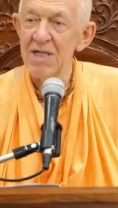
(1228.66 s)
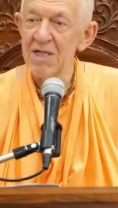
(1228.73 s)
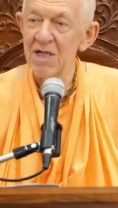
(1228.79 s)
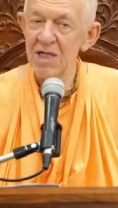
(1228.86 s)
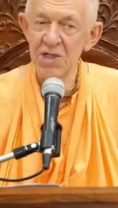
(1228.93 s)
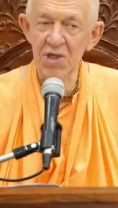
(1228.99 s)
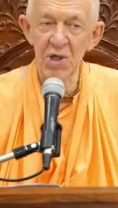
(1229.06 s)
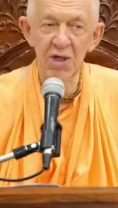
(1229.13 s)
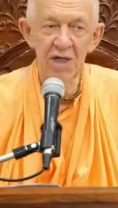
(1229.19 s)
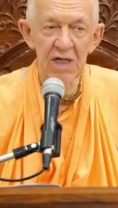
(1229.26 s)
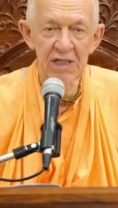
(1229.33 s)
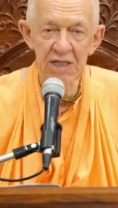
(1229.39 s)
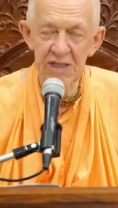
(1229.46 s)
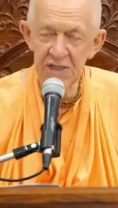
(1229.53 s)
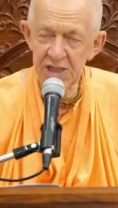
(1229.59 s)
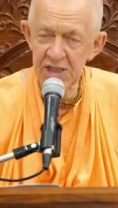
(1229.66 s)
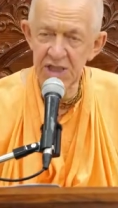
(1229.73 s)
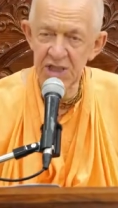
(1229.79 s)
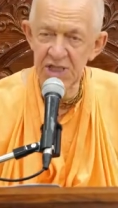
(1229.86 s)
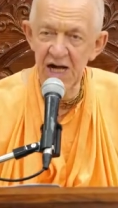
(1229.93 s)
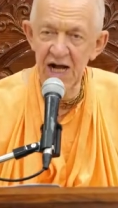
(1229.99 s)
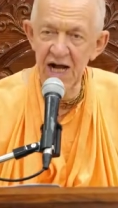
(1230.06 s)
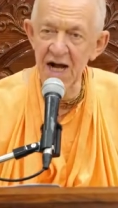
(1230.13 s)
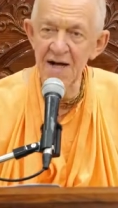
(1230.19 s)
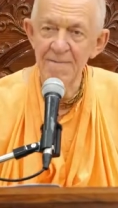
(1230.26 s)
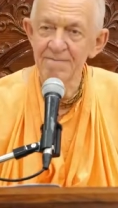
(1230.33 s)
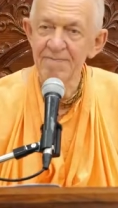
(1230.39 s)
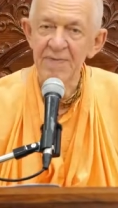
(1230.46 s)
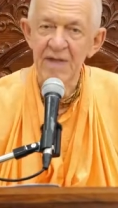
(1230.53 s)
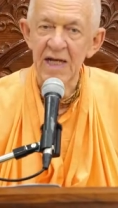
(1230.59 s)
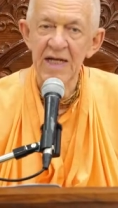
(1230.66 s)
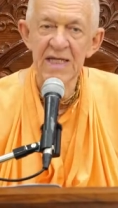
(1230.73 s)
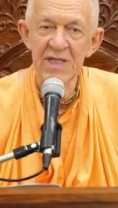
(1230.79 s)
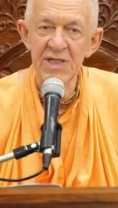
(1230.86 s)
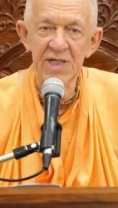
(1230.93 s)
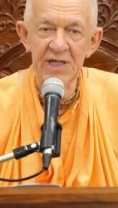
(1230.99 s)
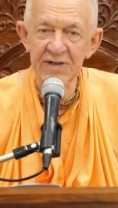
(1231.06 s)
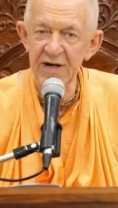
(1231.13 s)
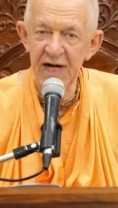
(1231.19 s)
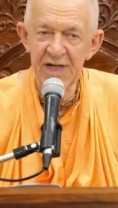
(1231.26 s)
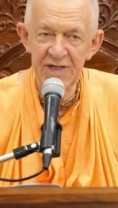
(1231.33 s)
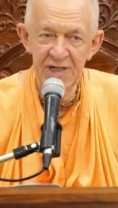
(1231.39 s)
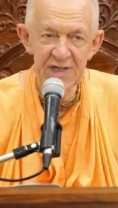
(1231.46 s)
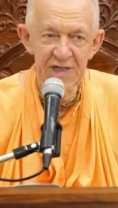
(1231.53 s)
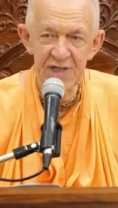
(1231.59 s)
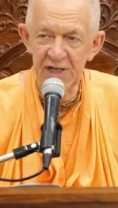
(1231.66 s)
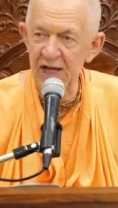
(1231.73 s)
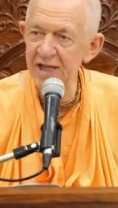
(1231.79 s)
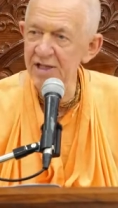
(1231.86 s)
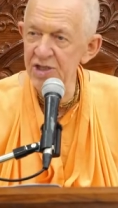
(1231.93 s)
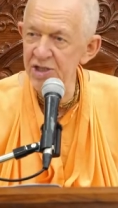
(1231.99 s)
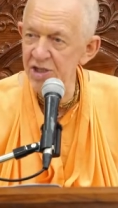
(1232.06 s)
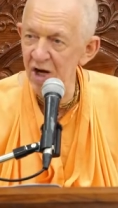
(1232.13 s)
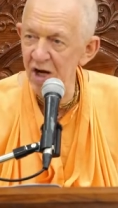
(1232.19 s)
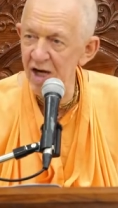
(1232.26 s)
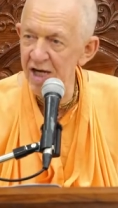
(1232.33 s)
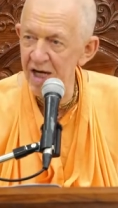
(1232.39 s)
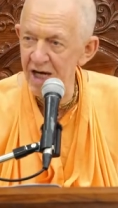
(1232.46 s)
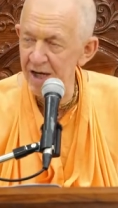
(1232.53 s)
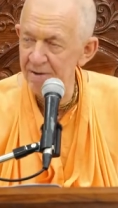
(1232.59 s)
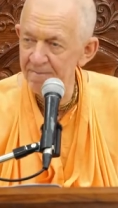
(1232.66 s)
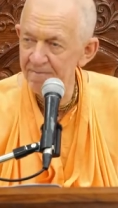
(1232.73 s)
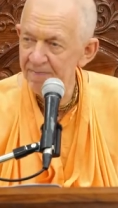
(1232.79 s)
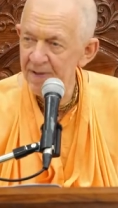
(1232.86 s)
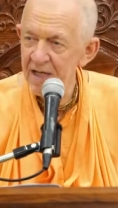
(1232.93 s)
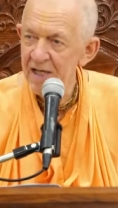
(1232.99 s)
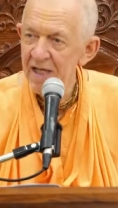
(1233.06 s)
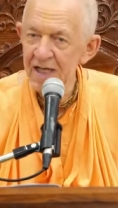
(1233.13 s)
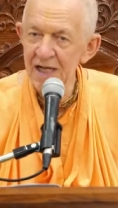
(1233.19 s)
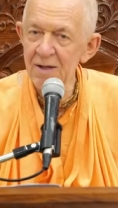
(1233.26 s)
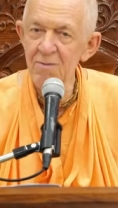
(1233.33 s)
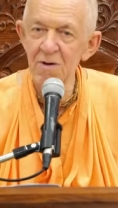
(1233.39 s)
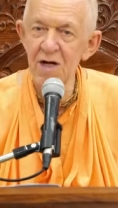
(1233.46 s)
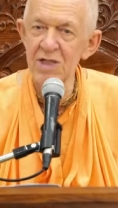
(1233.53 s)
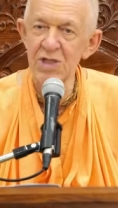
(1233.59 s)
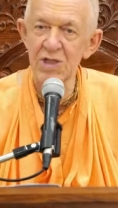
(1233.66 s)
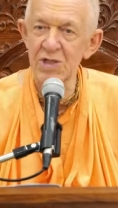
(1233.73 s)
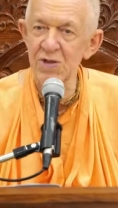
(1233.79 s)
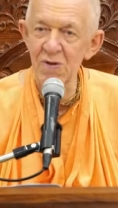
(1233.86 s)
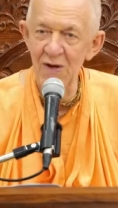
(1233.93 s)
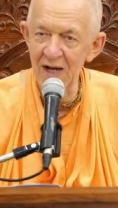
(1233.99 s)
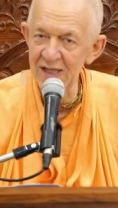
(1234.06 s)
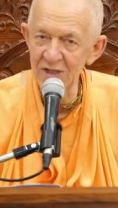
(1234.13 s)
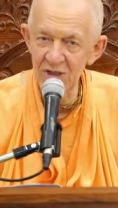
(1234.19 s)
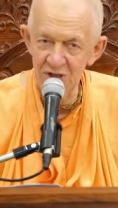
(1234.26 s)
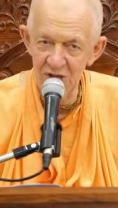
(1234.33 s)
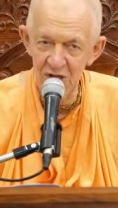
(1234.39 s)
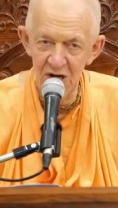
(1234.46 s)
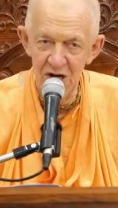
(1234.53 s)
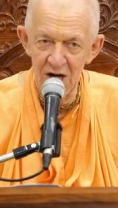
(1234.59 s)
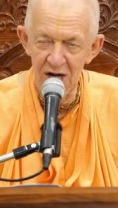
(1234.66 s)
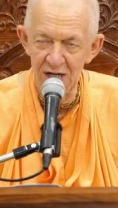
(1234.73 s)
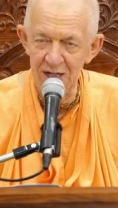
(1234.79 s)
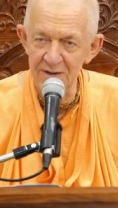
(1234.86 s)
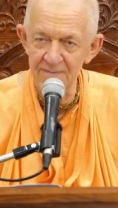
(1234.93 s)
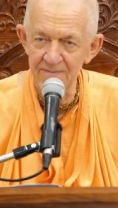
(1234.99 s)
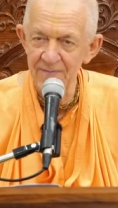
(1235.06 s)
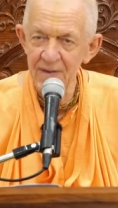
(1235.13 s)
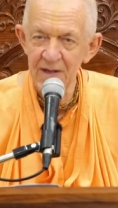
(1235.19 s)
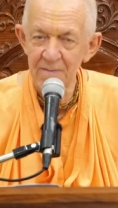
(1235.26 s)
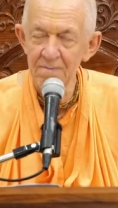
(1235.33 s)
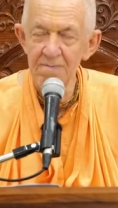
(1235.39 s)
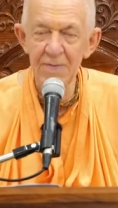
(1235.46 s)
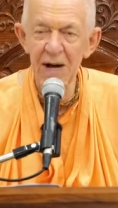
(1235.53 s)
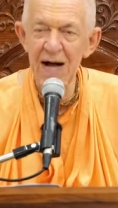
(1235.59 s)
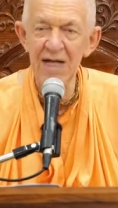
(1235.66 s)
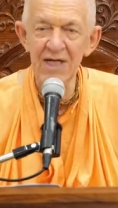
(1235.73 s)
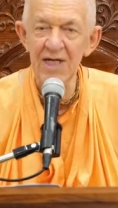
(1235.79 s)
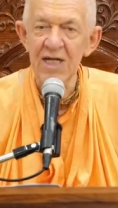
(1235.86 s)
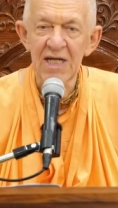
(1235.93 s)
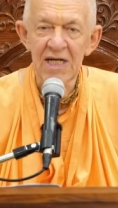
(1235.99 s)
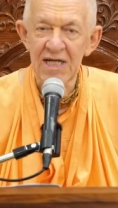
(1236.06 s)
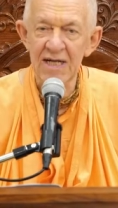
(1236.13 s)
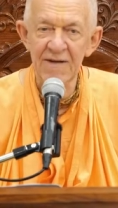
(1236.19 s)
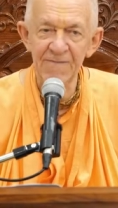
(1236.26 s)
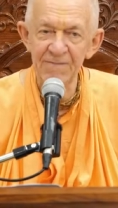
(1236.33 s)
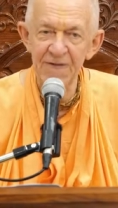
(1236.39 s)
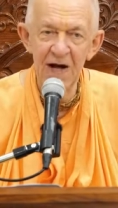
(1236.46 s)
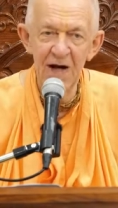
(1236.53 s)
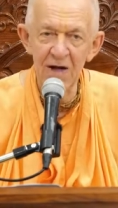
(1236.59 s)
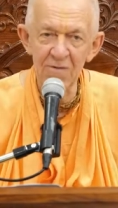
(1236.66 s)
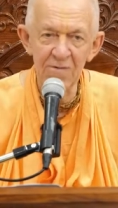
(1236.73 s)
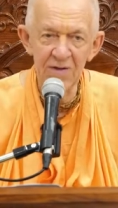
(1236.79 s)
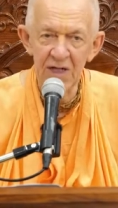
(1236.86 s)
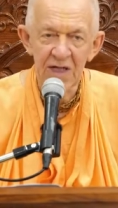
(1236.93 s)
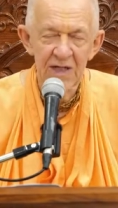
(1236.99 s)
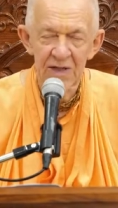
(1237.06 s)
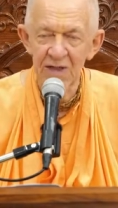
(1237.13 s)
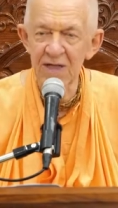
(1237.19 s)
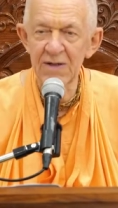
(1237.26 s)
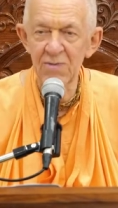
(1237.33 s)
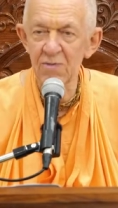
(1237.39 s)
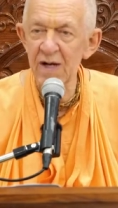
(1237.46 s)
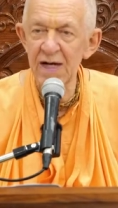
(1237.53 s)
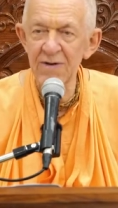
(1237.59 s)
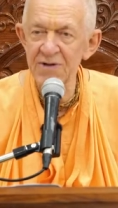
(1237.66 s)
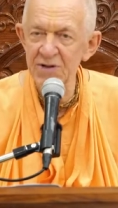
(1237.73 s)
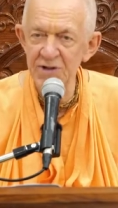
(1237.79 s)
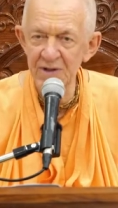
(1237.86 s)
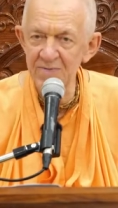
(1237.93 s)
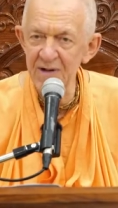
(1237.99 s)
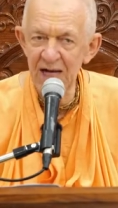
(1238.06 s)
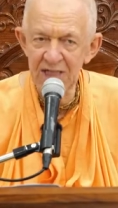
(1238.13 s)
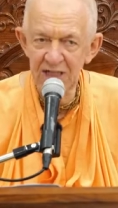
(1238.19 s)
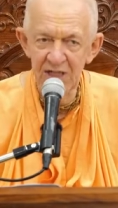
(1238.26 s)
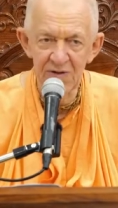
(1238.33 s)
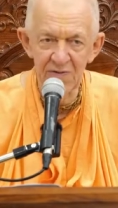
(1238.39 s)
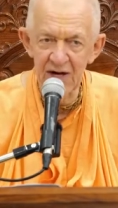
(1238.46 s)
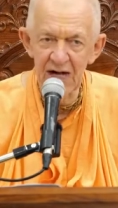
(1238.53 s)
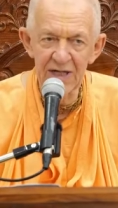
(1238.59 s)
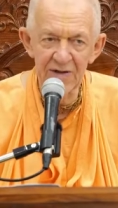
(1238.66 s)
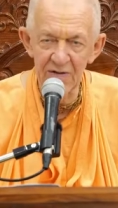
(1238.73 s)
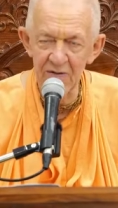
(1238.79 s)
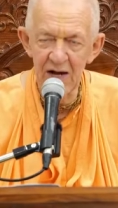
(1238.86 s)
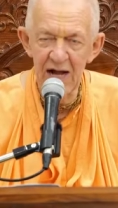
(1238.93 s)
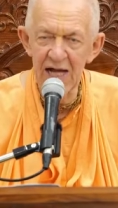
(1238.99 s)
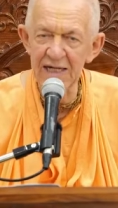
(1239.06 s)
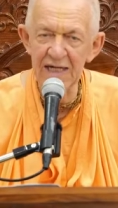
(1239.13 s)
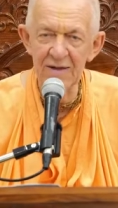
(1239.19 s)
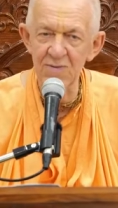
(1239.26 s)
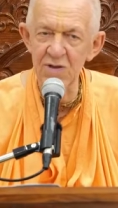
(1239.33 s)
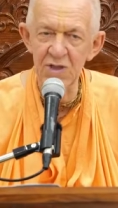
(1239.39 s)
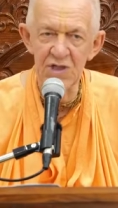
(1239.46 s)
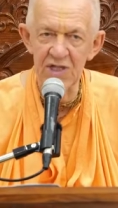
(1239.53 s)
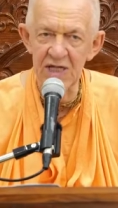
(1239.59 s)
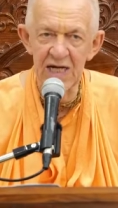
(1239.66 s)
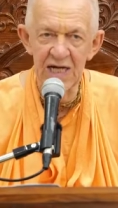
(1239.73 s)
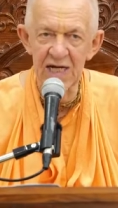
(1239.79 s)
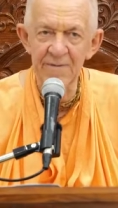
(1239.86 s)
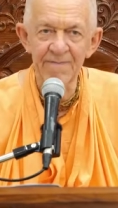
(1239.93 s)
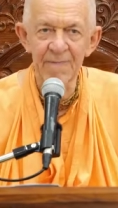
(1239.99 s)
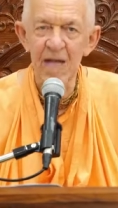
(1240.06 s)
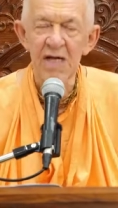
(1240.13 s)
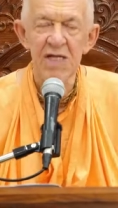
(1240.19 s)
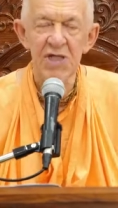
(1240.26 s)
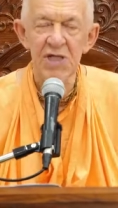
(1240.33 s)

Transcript: Because Lord Krishna is the greatest enjoyer. He wants to enjoy. But he found that when Srimati Radharani was there,